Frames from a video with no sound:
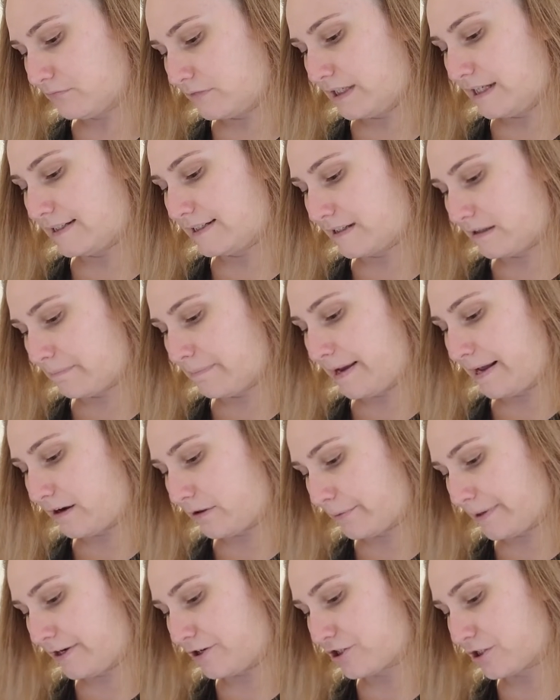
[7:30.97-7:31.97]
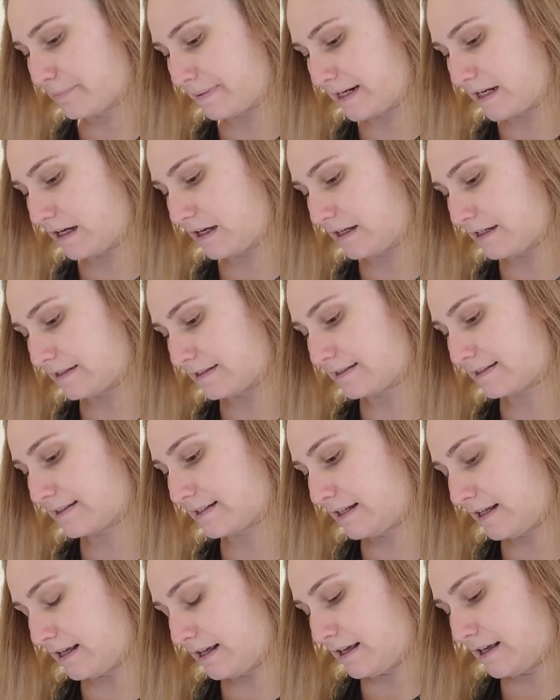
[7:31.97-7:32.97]
is the beta readers, because
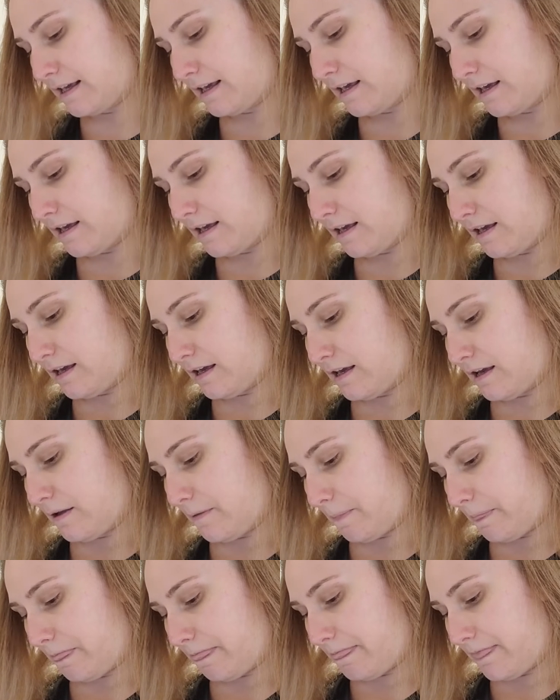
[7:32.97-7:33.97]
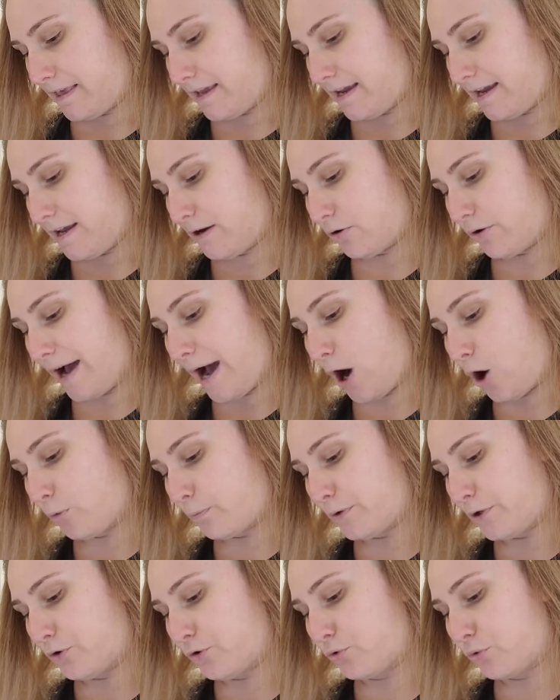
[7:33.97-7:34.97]
it'll
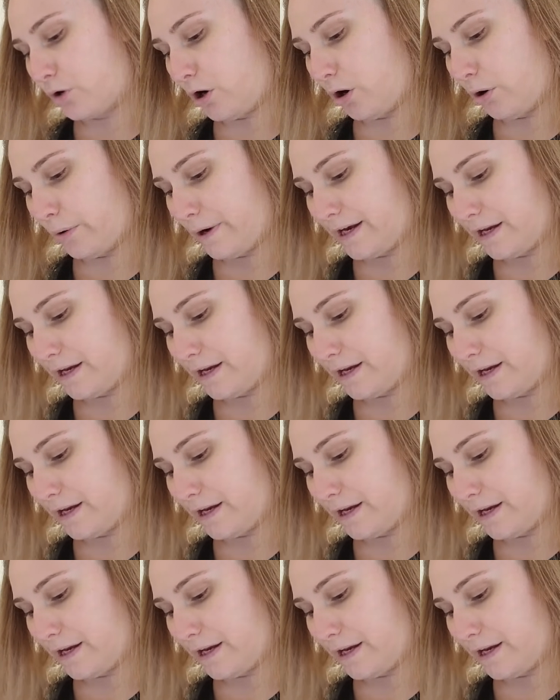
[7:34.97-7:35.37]
help you grow.